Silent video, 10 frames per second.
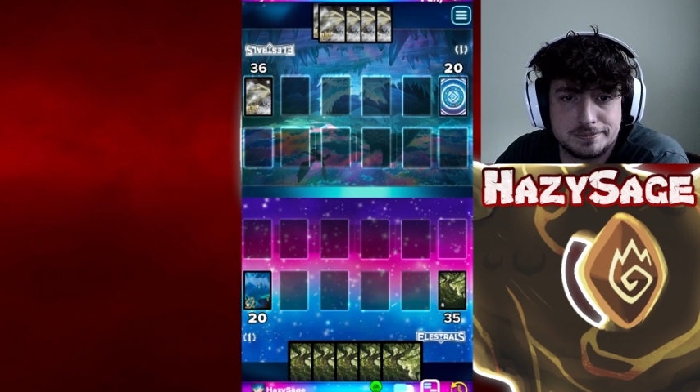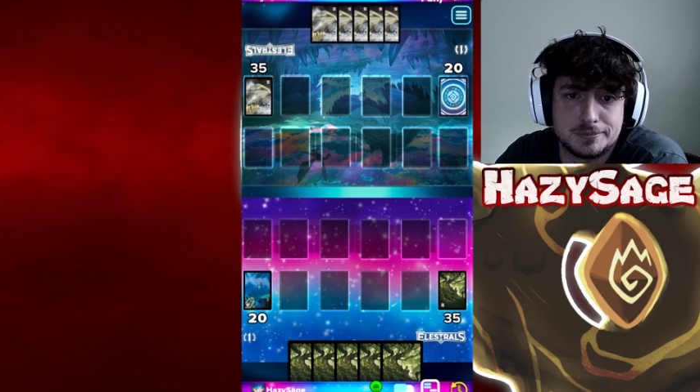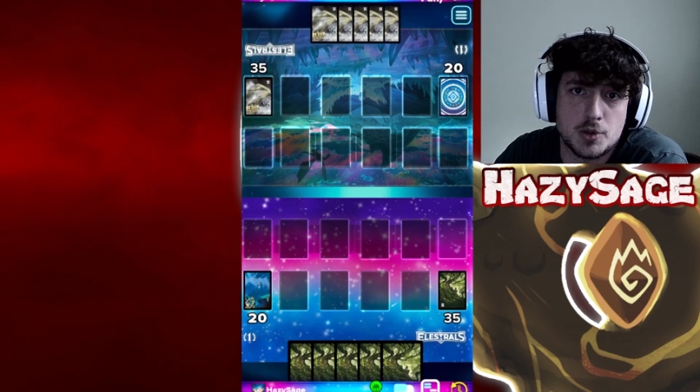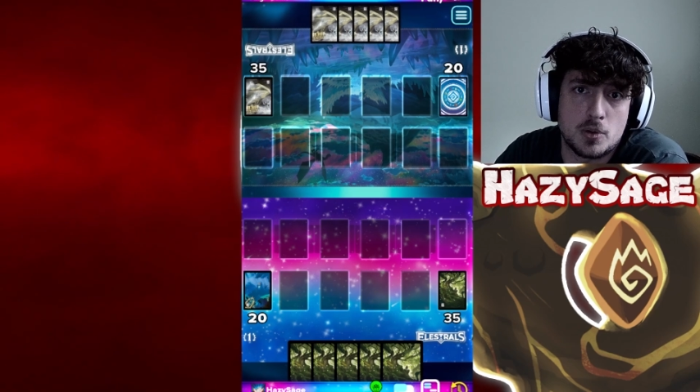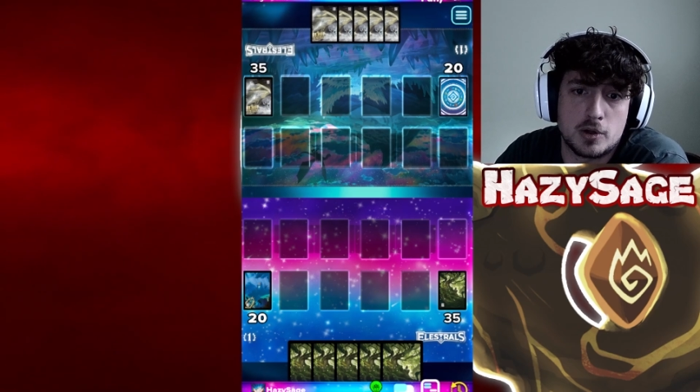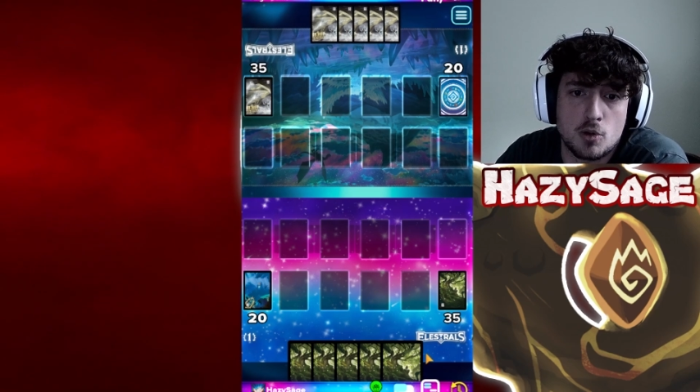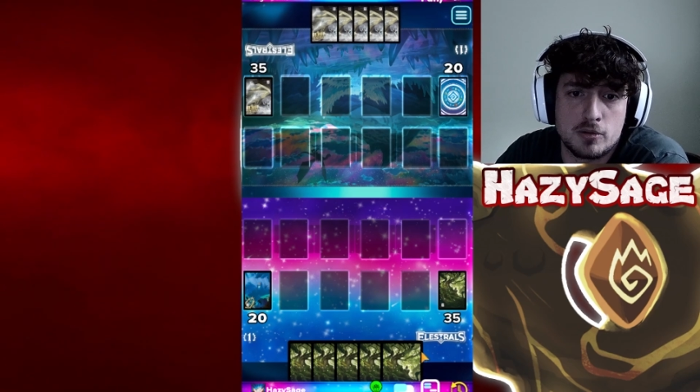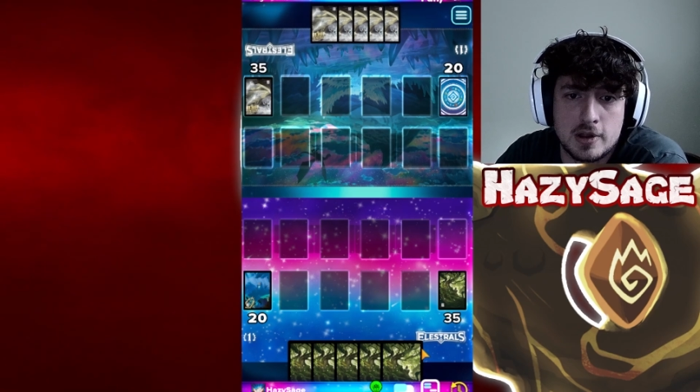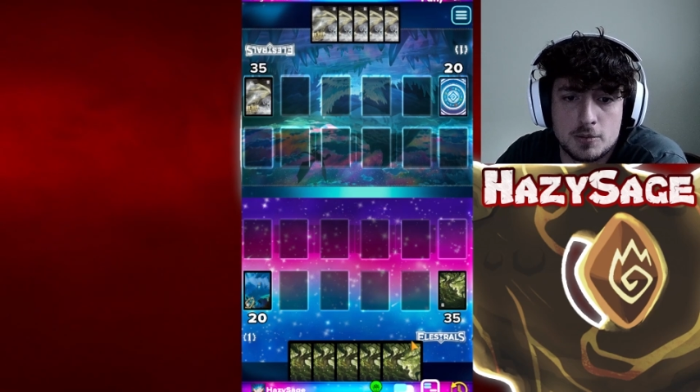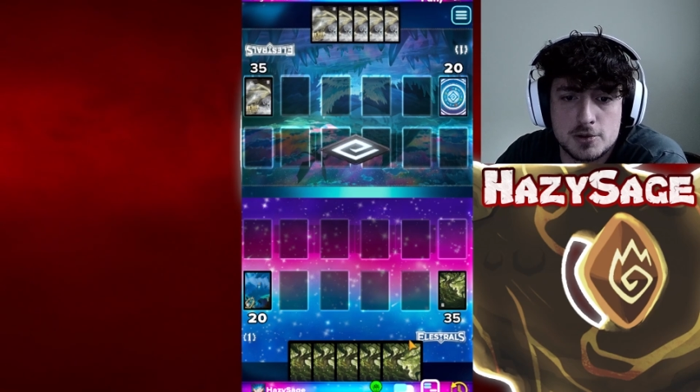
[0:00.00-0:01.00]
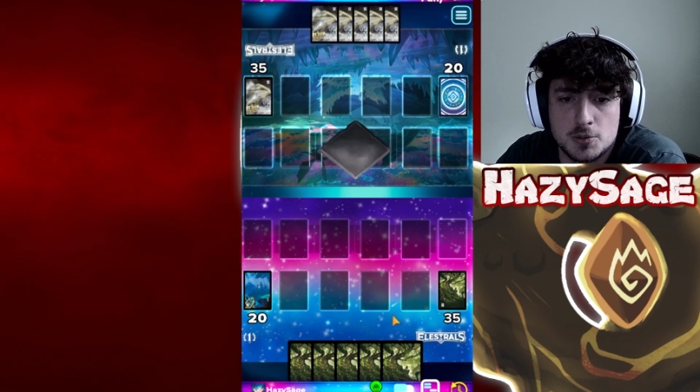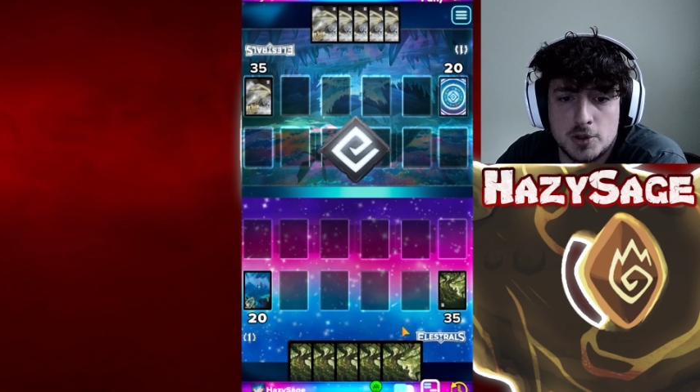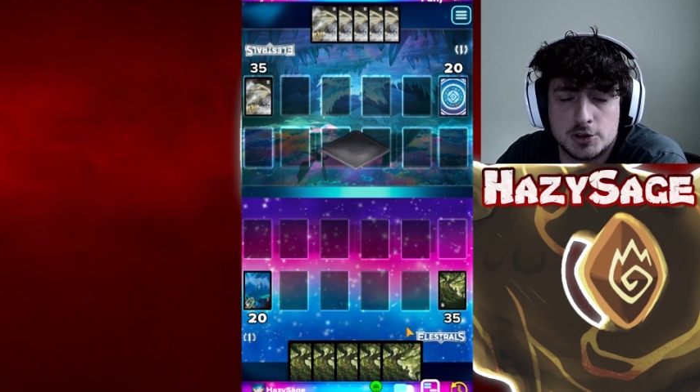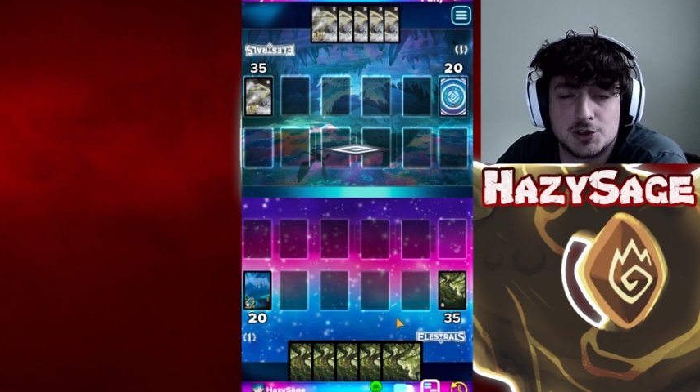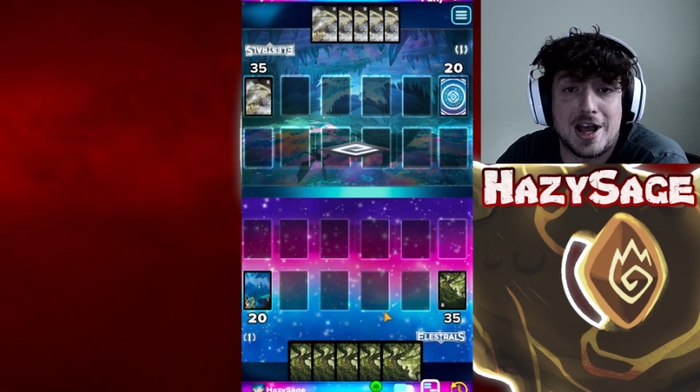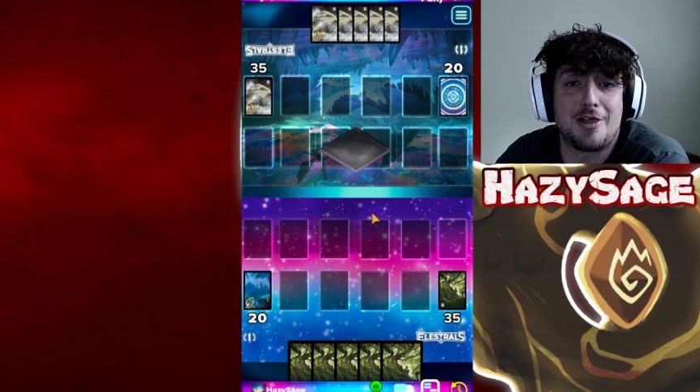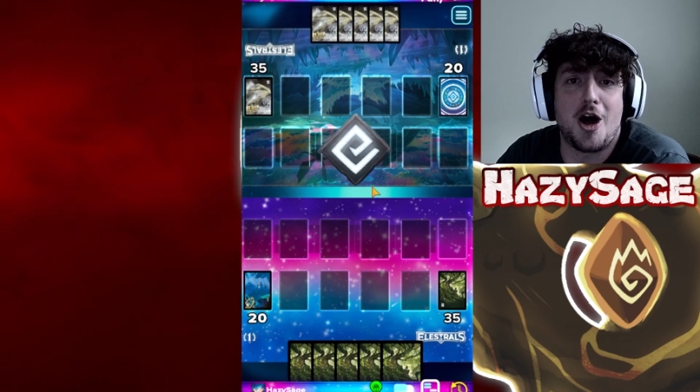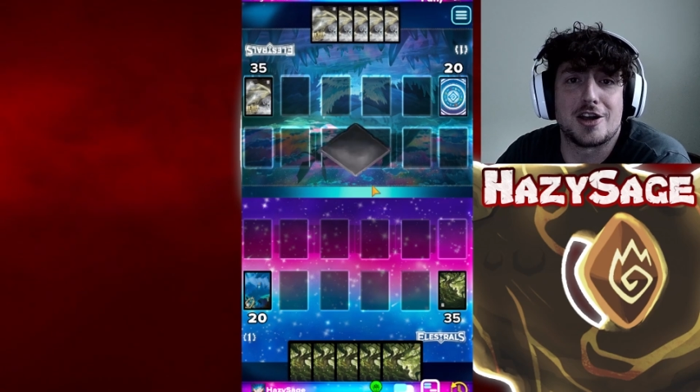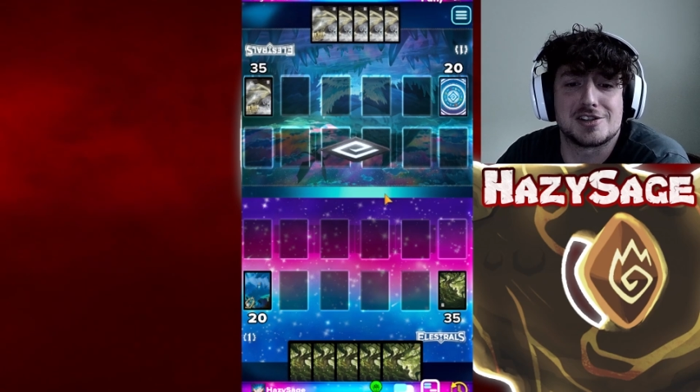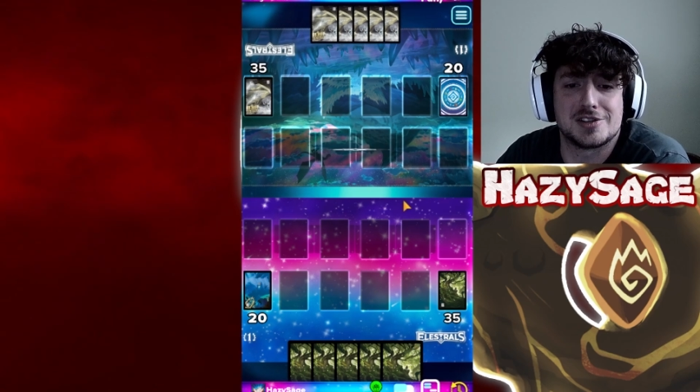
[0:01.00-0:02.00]
Don't want to go over that one too much. I
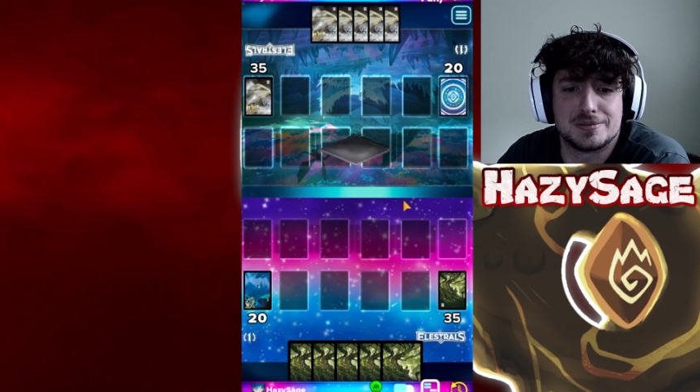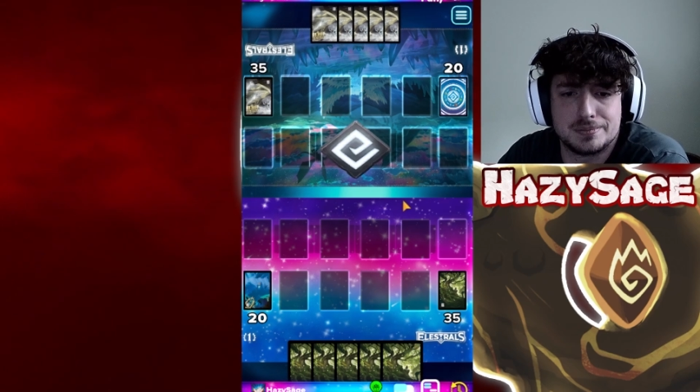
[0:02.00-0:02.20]
lost!